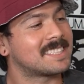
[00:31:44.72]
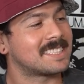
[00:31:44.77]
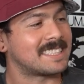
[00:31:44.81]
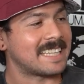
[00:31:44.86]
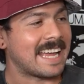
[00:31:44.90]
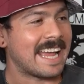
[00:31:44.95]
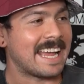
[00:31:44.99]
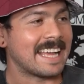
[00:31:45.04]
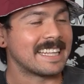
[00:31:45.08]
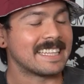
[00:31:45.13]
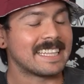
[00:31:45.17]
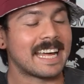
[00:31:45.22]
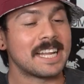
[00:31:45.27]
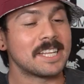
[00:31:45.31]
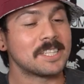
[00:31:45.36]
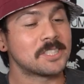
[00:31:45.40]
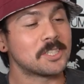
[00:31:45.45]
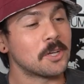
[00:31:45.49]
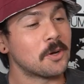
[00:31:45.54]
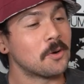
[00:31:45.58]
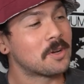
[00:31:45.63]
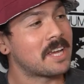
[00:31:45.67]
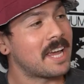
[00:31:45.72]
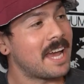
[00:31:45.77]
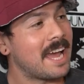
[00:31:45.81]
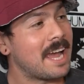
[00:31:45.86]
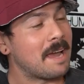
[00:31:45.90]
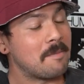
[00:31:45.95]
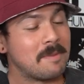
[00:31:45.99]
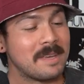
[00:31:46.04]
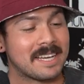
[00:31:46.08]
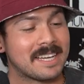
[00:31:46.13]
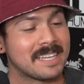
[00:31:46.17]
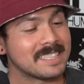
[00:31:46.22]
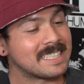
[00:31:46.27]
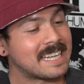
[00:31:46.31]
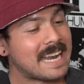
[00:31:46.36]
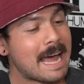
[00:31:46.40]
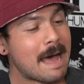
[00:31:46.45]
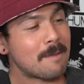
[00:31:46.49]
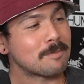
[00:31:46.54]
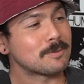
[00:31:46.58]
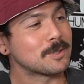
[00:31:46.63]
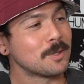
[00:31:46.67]
saying that it's okay, because it
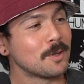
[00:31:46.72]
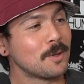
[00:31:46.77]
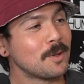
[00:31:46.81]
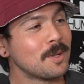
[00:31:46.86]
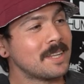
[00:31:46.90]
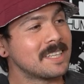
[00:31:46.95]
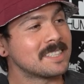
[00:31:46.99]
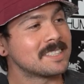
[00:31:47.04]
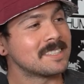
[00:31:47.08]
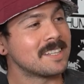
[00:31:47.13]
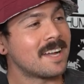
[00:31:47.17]
absolutely is